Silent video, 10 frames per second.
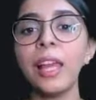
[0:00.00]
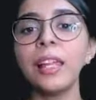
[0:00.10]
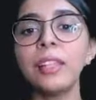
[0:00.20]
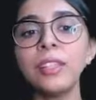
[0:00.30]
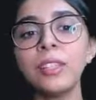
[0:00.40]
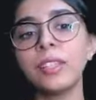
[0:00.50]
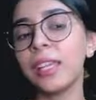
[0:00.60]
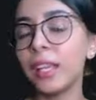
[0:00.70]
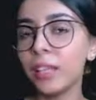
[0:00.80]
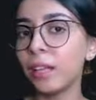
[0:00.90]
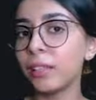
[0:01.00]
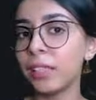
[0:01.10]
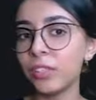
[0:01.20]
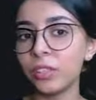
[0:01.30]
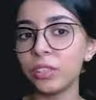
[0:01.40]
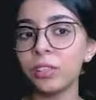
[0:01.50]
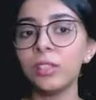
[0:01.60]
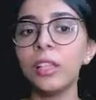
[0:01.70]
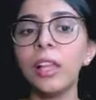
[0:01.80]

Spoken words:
and they stared at each other,